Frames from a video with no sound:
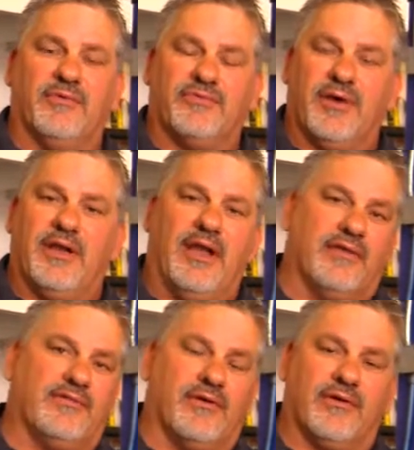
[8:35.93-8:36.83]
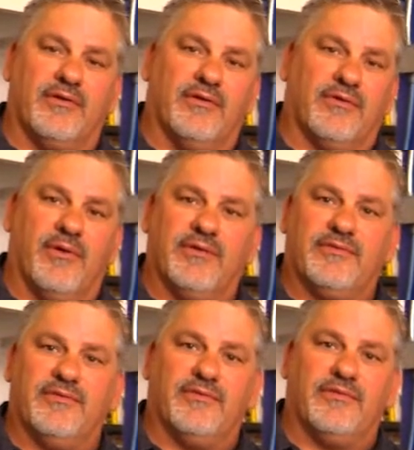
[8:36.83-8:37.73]
We'll try to answer your
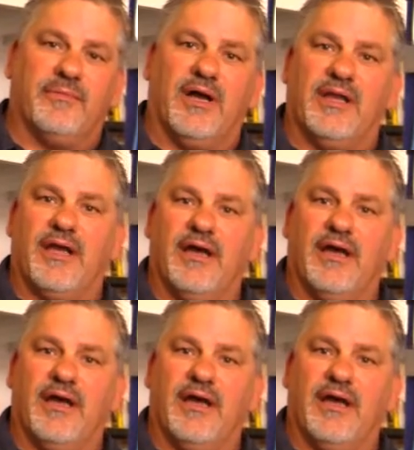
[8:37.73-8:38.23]
questions that you might